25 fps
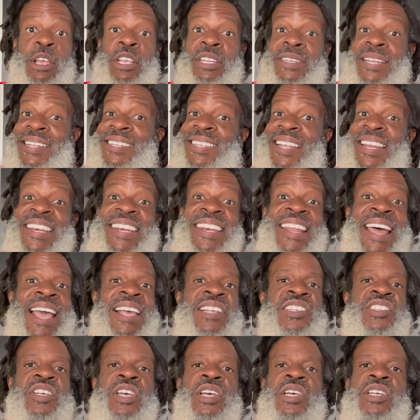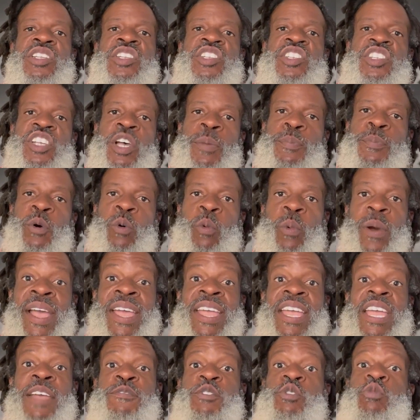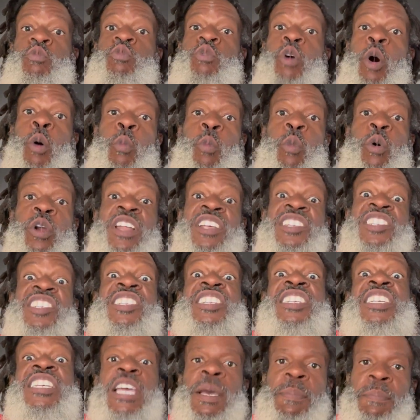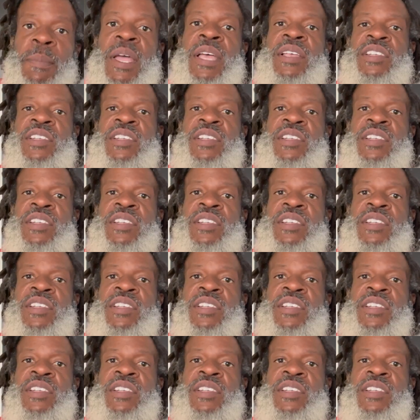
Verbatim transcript: That's a nice, simple way if you don't want to skip